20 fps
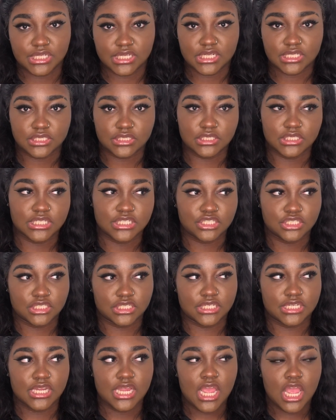It's
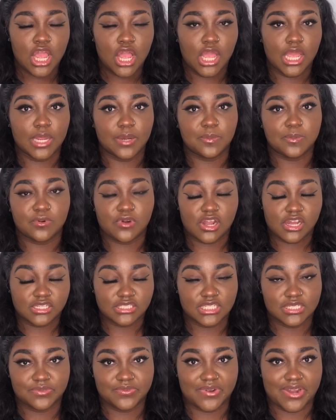literally a
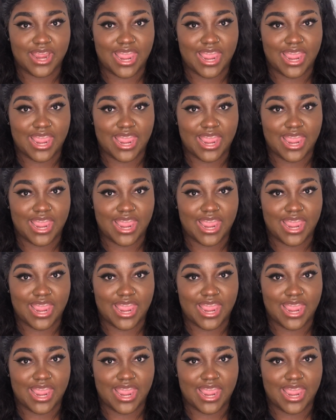process for